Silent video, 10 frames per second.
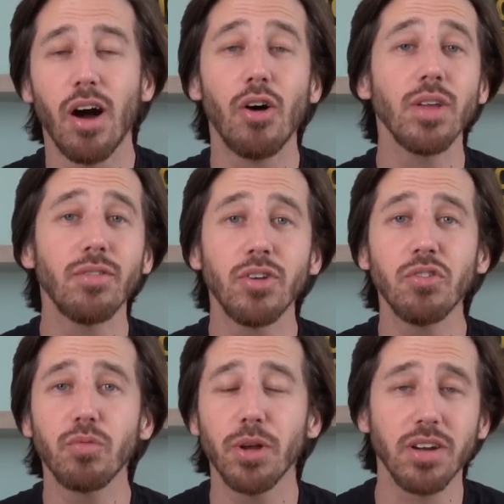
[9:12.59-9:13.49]
all you have to
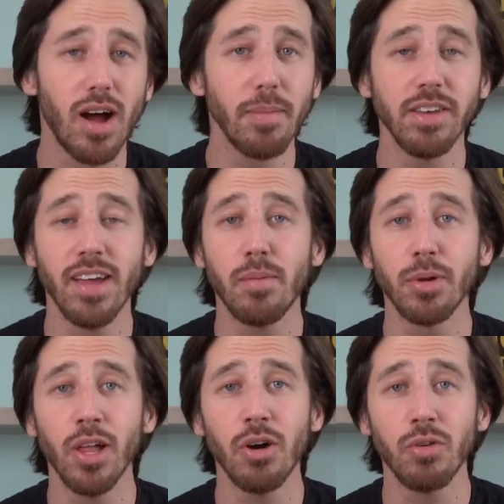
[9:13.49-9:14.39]
do is put a comment down
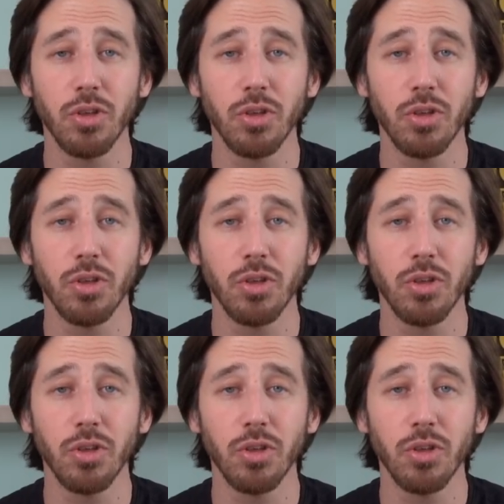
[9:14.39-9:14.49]
below.